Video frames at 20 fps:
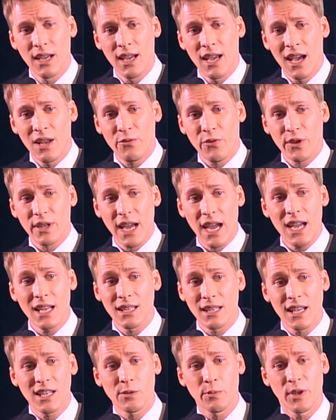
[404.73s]
And for gay and
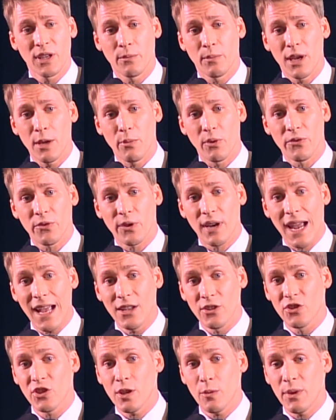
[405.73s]
lesbian people, for
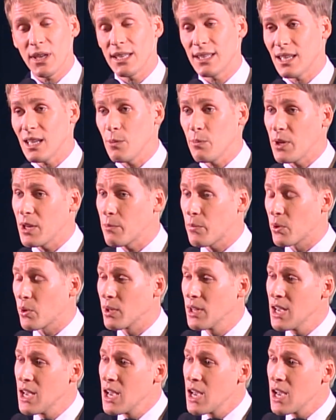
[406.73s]
LGBT people,